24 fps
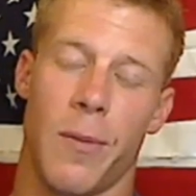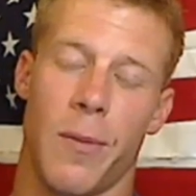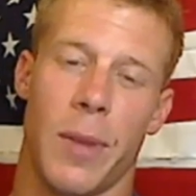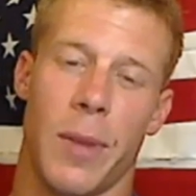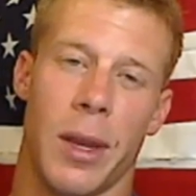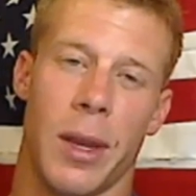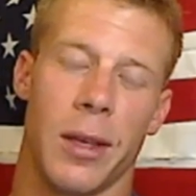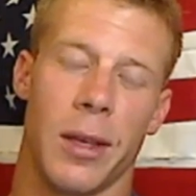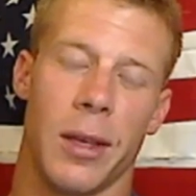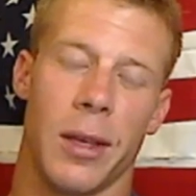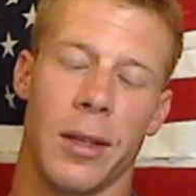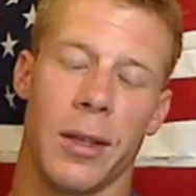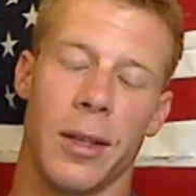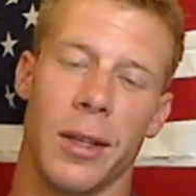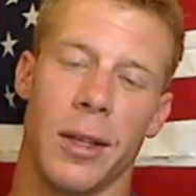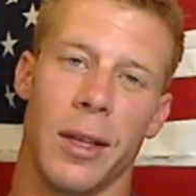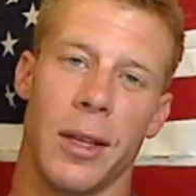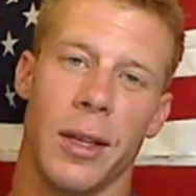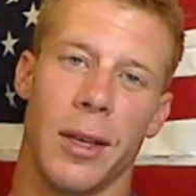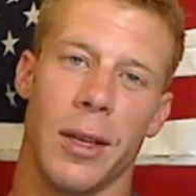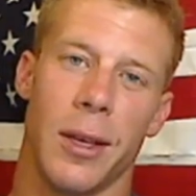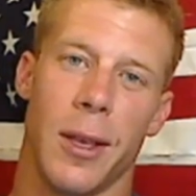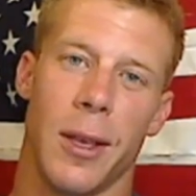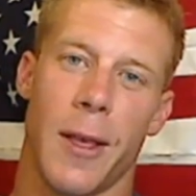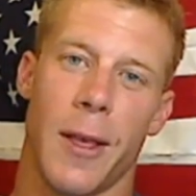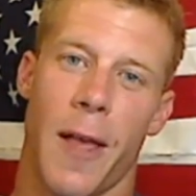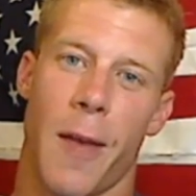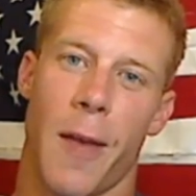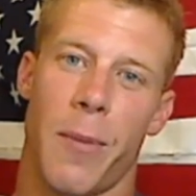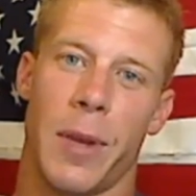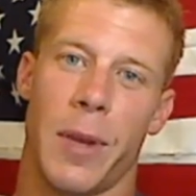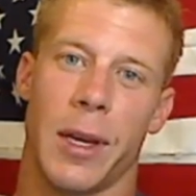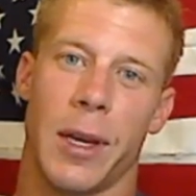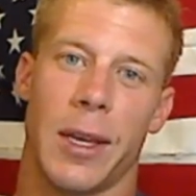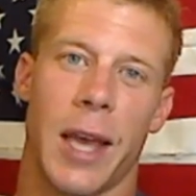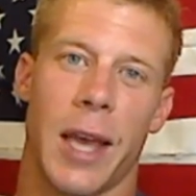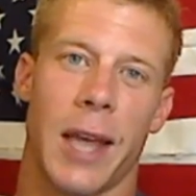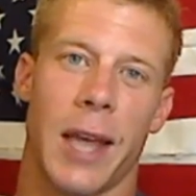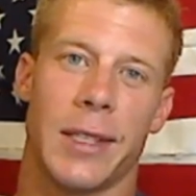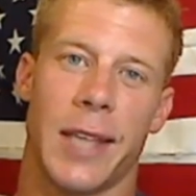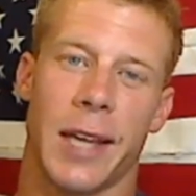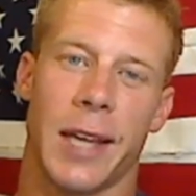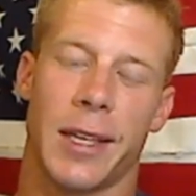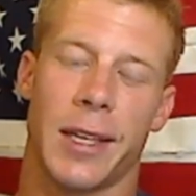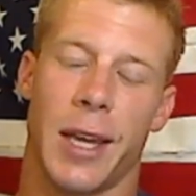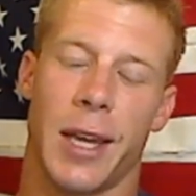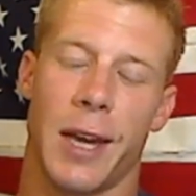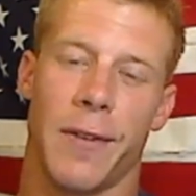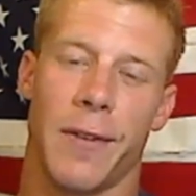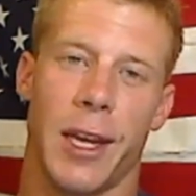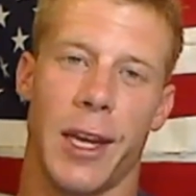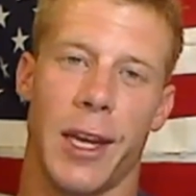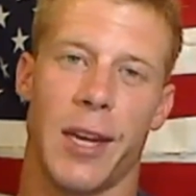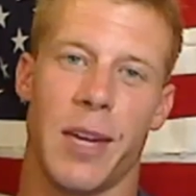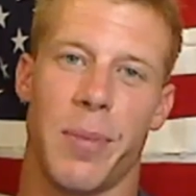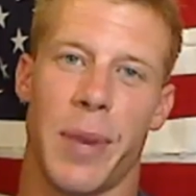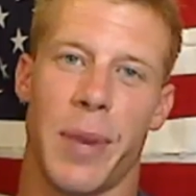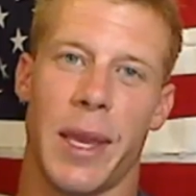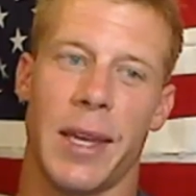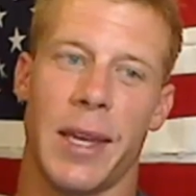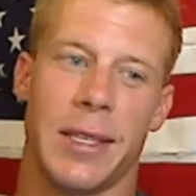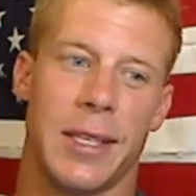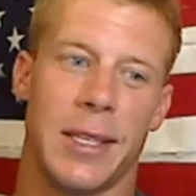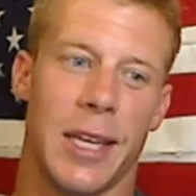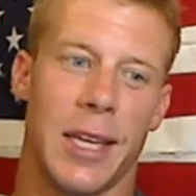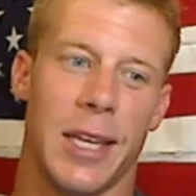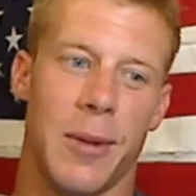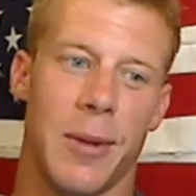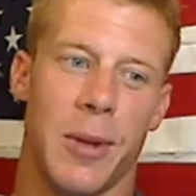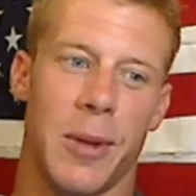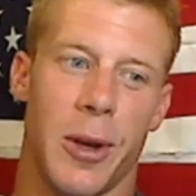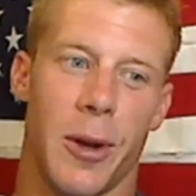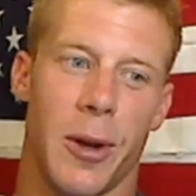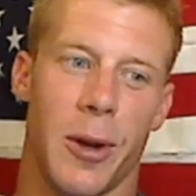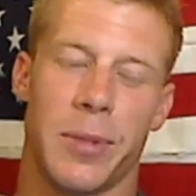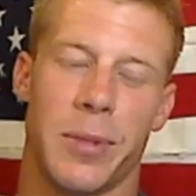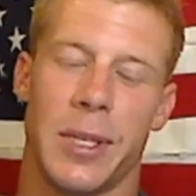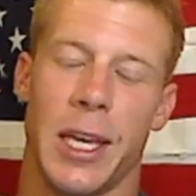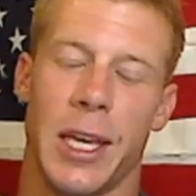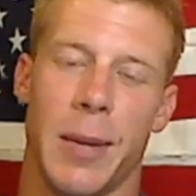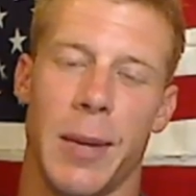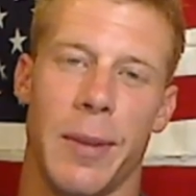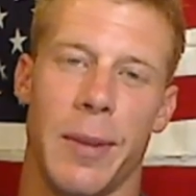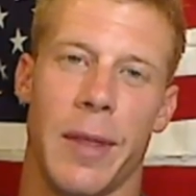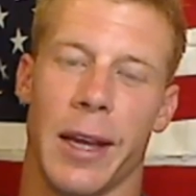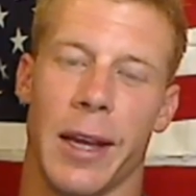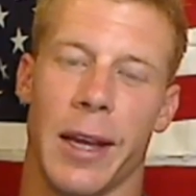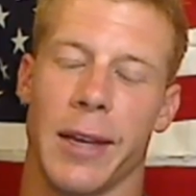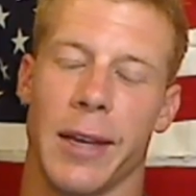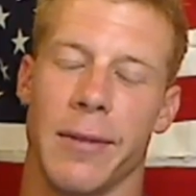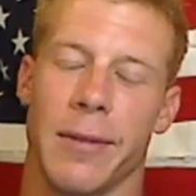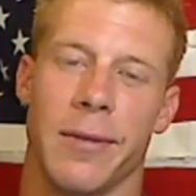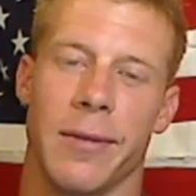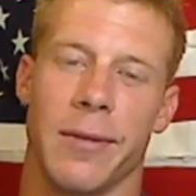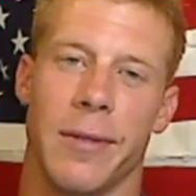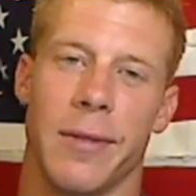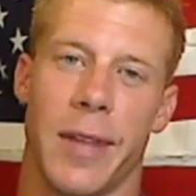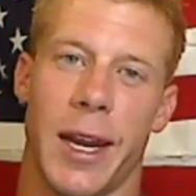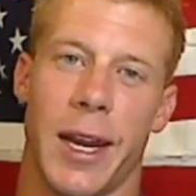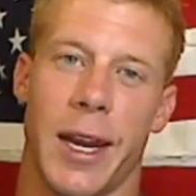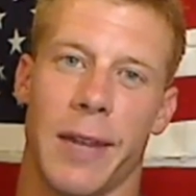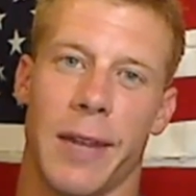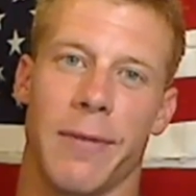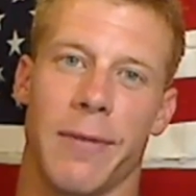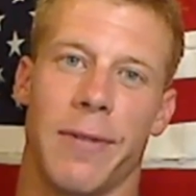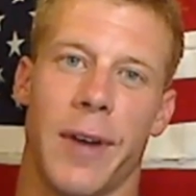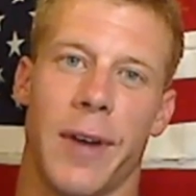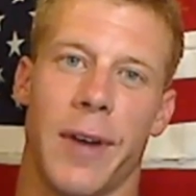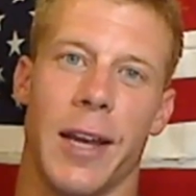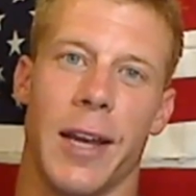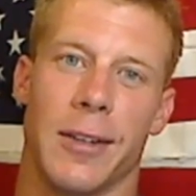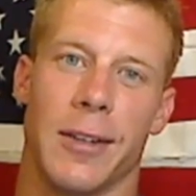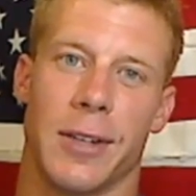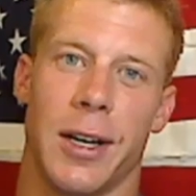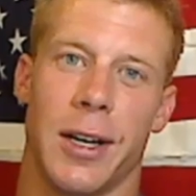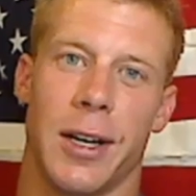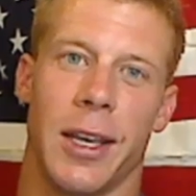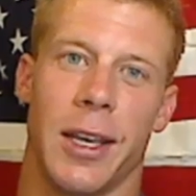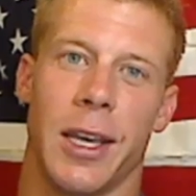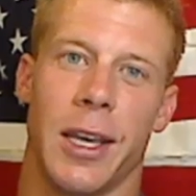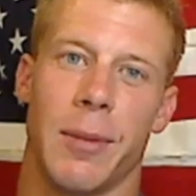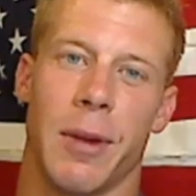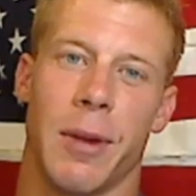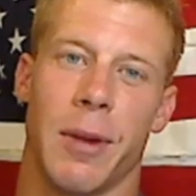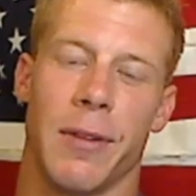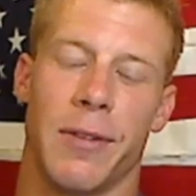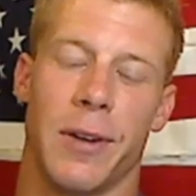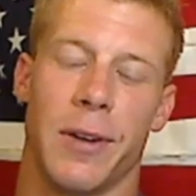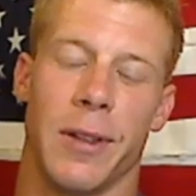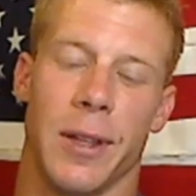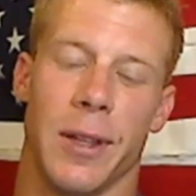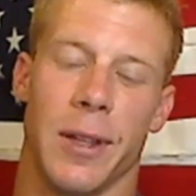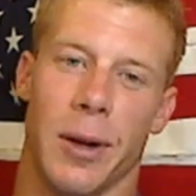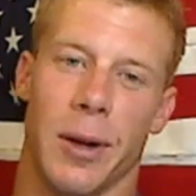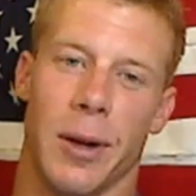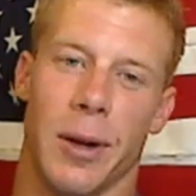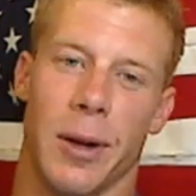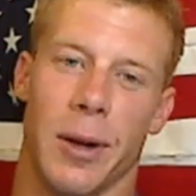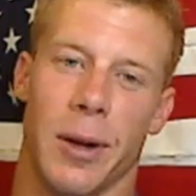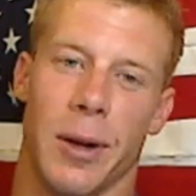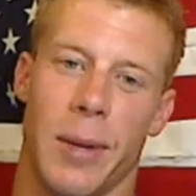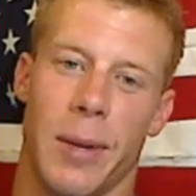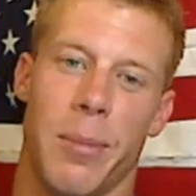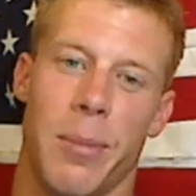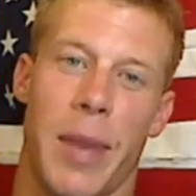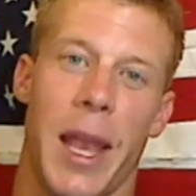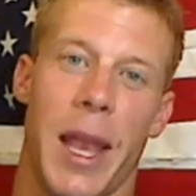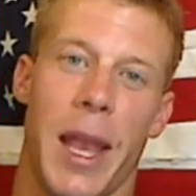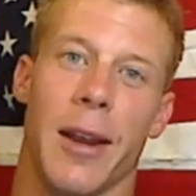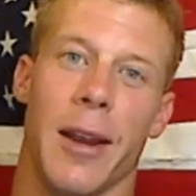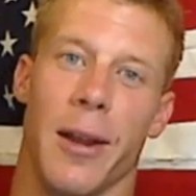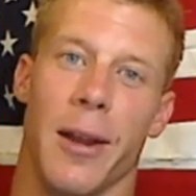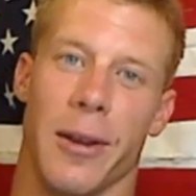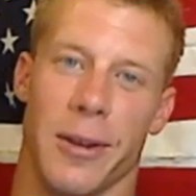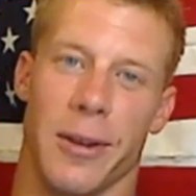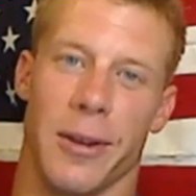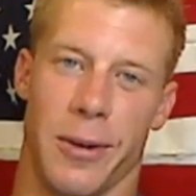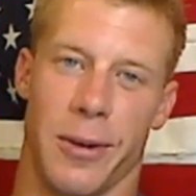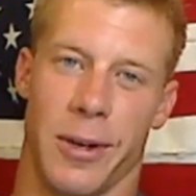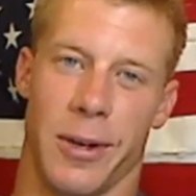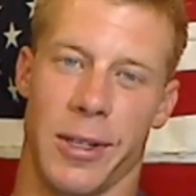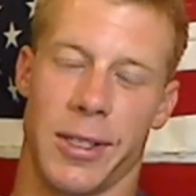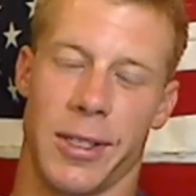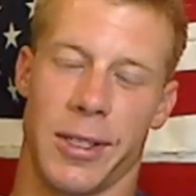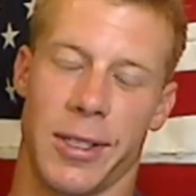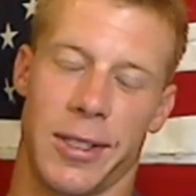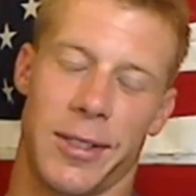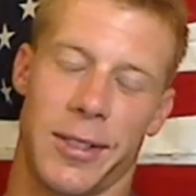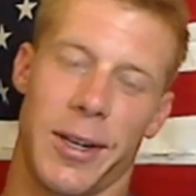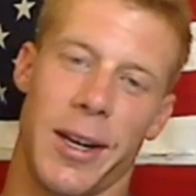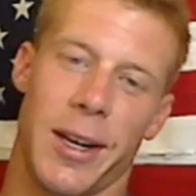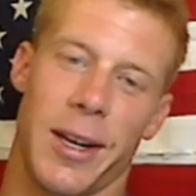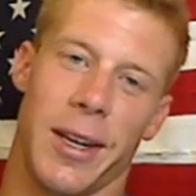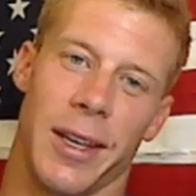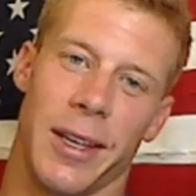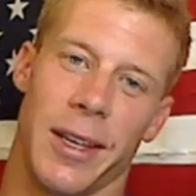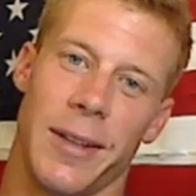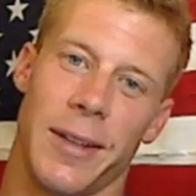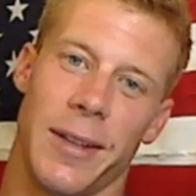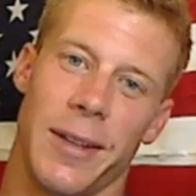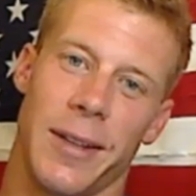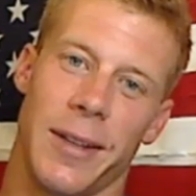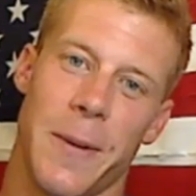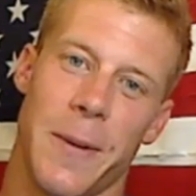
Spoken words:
I've been contacting every independent team, Europe team that I can find, trying to get my foot in the door. I'm banging on doors, trying to